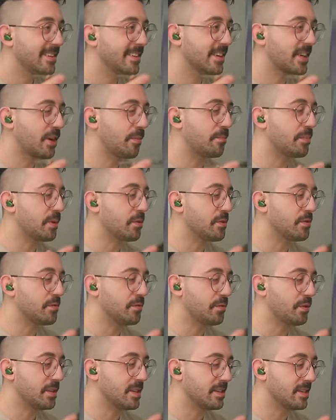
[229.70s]
Look how
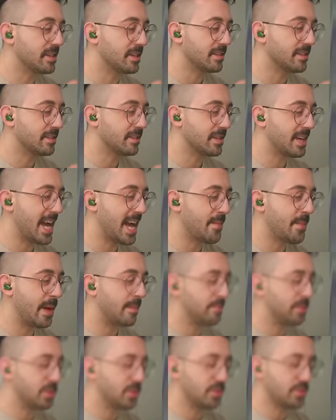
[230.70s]
beautiful this is.
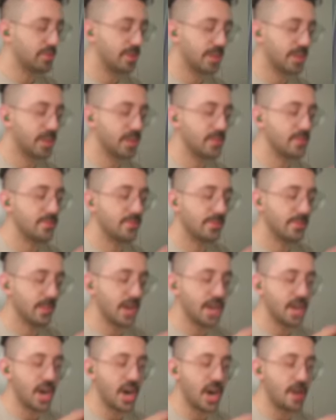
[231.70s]
MM Studio, a
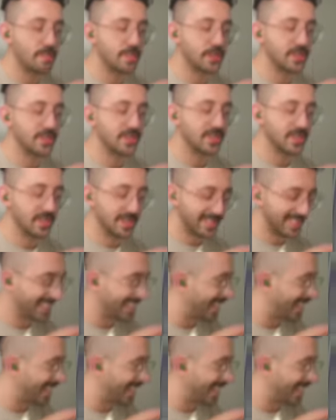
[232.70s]
lot of options on this